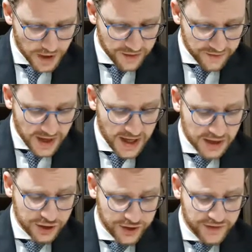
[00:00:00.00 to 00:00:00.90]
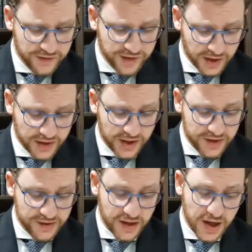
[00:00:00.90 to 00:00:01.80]
Aval yotzev
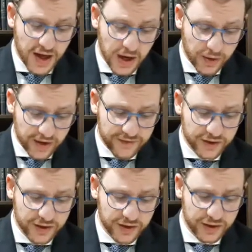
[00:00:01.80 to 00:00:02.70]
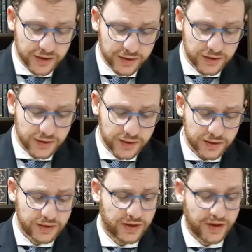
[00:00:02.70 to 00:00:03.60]
v'nichnas. However,
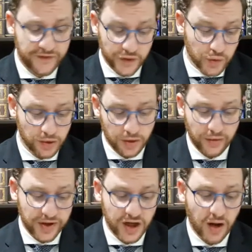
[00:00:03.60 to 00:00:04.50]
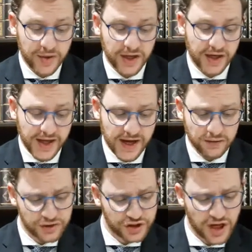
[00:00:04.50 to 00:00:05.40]
if you were already coming in and
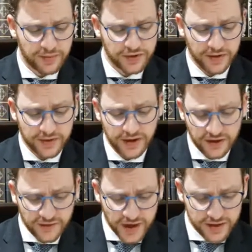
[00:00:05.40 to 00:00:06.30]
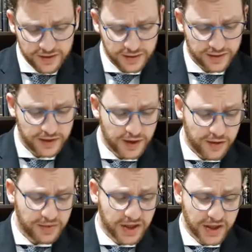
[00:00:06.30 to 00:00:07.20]
out, shaper dummy, then it's fine.
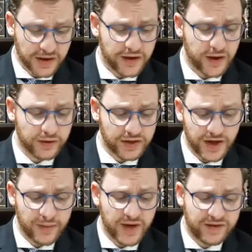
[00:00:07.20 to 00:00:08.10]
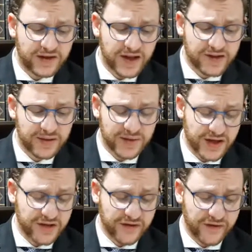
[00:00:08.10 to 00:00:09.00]
Meaning, the only time you have to test him
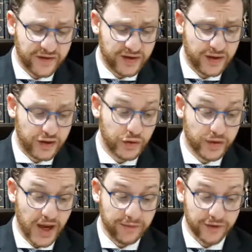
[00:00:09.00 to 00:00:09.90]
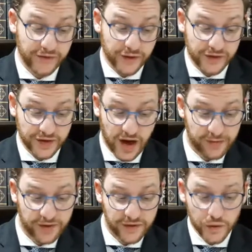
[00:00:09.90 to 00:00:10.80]
is if you came for the first time.
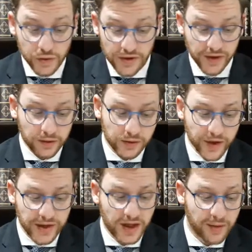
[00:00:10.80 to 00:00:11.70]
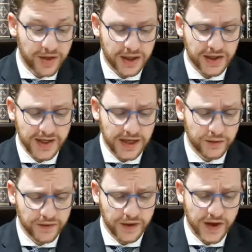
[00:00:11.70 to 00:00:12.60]
But if you were there already coming in and
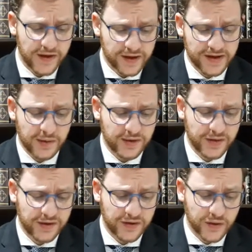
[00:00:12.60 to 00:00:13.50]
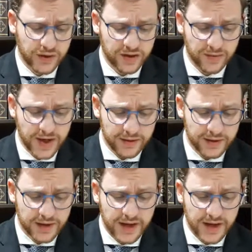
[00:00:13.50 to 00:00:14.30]
out, that's not what the Brisa is talking about.